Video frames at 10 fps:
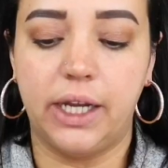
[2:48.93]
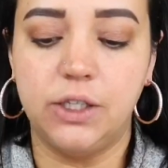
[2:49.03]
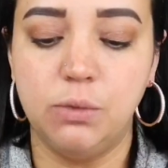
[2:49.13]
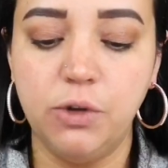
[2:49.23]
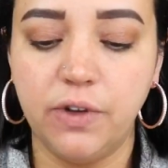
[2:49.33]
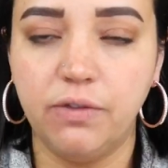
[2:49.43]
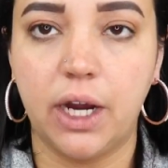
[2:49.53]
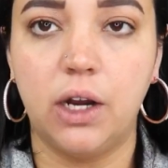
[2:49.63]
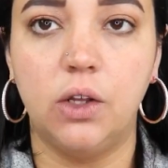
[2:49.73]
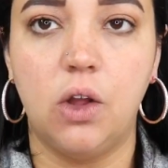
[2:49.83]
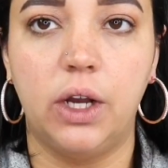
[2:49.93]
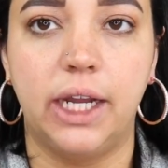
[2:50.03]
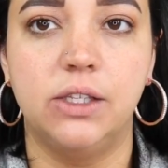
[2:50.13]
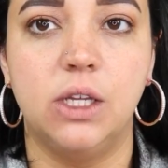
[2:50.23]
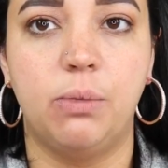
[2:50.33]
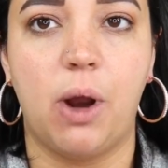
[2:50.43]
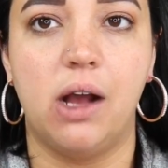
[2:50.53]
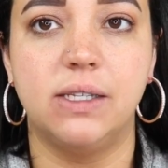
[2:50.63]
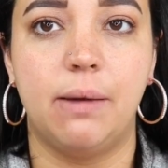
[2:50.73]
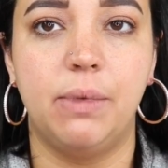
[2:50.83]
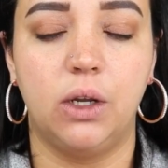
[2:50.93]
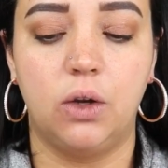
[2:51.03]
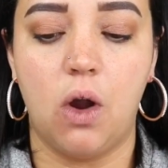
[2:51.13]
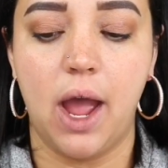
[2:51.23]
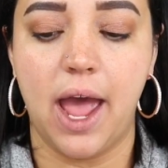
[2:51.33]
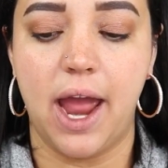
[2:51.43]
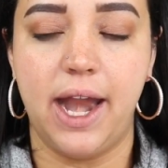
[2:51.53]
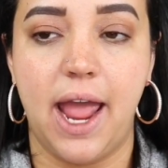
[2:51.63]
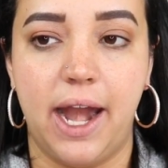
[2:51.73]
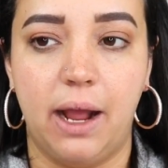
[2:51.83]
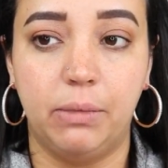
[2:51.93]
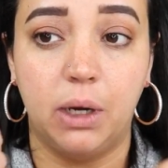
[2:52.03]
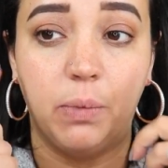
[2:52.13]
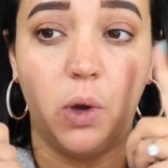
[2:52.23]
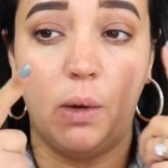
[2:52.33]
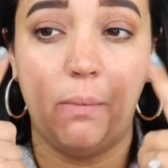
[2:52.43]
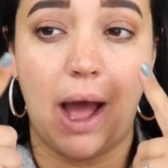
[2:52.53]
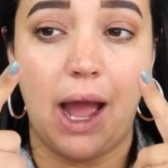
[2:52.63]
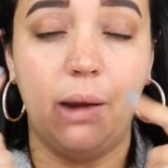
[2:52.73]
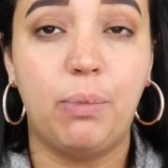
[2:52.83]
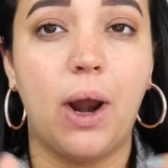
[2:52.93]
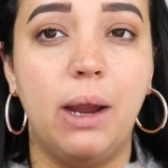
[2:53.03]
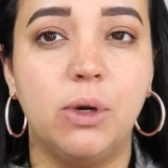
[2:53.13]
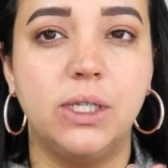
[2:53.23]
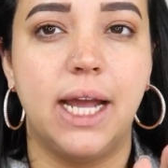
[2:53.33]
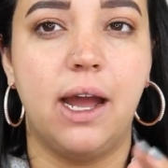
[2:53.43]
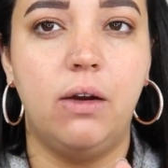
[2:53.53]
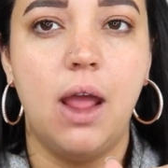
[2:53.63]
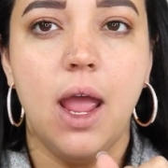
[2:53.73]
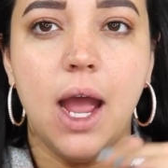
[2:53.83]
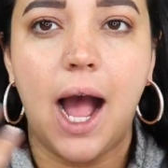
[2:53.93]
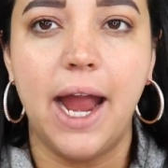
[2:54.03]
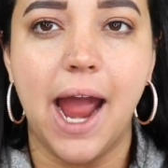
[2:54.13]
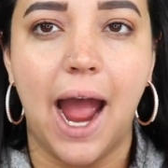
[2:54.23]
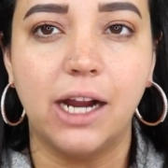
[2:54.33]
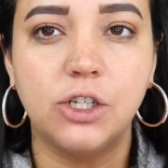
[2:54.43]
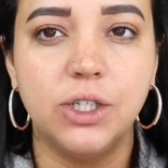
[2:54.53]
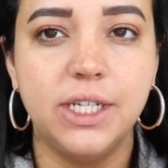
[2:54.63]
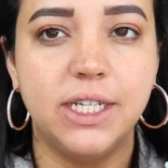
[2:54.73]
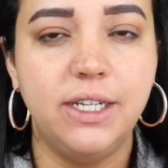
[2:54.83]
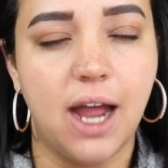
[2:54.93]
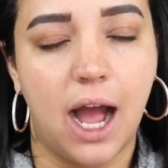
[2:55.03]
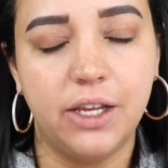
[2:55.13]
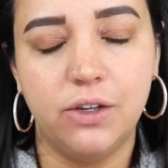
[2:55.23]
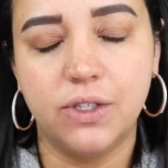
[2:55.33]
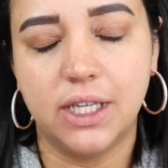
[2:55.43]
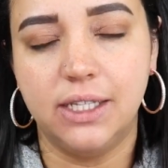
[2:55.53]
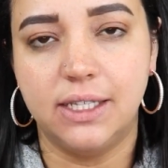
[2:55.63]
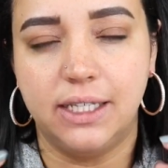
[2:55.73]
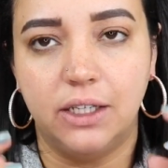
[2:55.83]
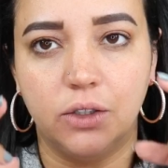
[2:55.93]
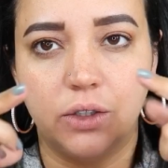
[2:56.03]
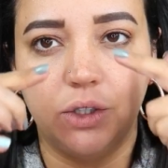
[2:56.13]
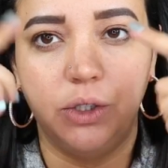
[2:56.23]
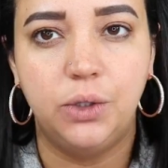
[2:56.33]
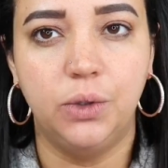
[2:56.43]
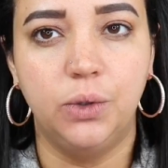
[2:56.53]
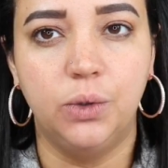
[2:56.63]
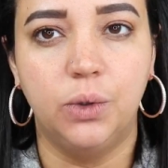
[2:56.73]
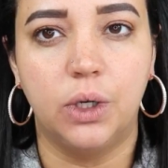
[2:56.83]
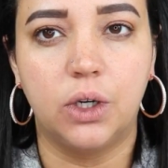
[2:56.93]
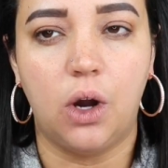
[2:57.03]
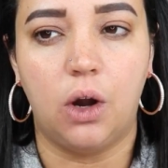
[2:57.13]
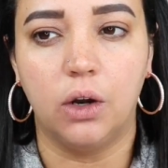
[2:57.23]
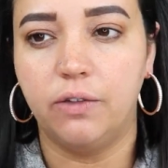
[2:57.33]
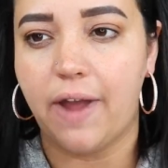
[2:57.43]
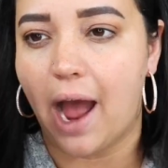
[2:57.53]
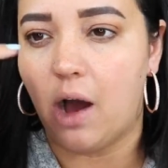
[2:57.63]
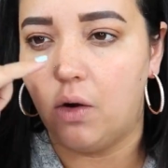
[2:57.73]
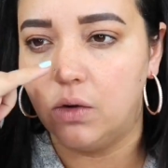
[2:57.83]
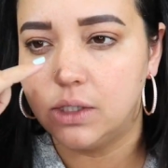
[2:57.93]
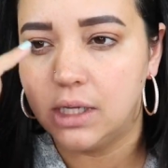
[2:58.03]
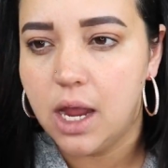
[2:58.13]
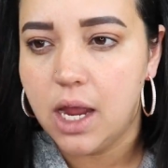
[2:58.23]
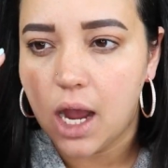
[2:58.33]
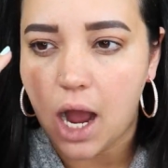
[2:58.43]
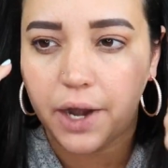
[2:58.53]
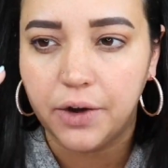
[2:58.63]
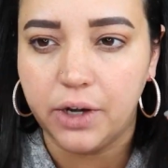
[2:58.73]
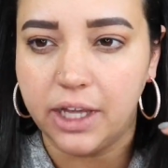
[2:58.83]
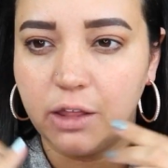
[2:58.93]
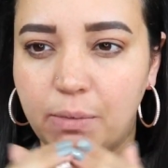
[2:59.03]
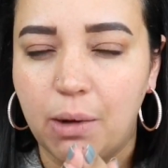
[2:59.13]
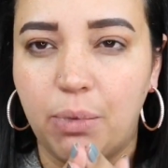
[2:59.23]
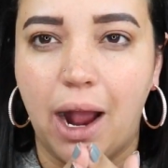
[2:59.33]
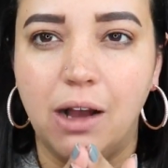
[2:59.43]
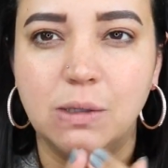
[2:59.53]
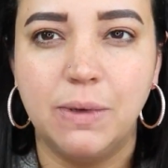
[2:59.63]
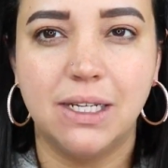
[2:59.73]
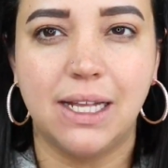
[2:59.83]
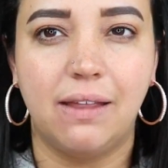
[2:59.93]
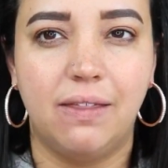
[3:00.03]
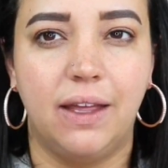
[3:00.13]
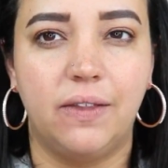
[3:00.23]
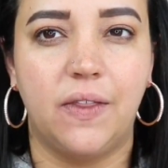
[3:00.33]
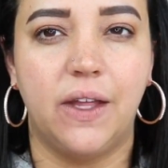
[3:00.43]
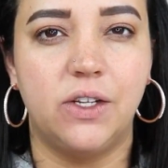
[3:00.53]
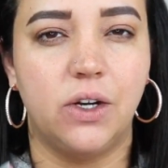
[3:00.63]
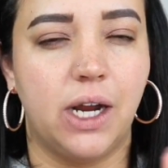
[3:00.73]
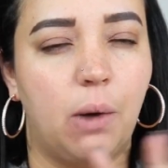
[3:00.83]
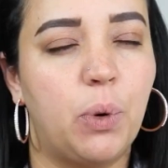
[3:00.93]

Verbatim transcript: Okay, so moving right along into the brows, I'm gonna go ahead and I'm gonna put my primer down. I actually did not use concealer to carve out underneath my brows because I think that they turned out